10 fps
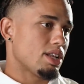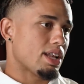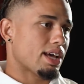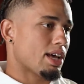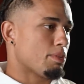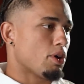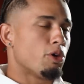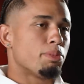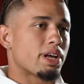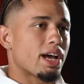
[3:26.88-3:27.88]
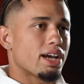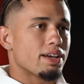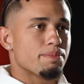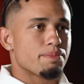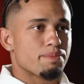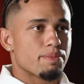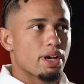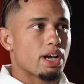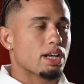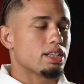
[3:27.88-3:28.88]
open guy
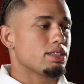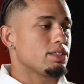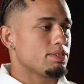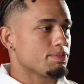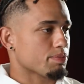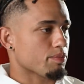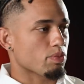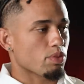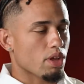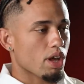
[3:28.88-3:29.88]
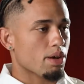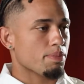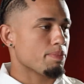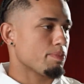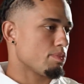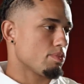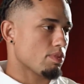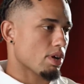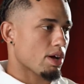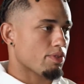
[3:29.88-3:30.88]
and yeah,
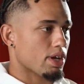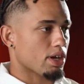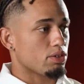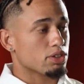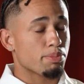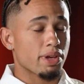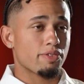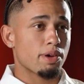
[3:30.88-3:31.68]
I have like also a big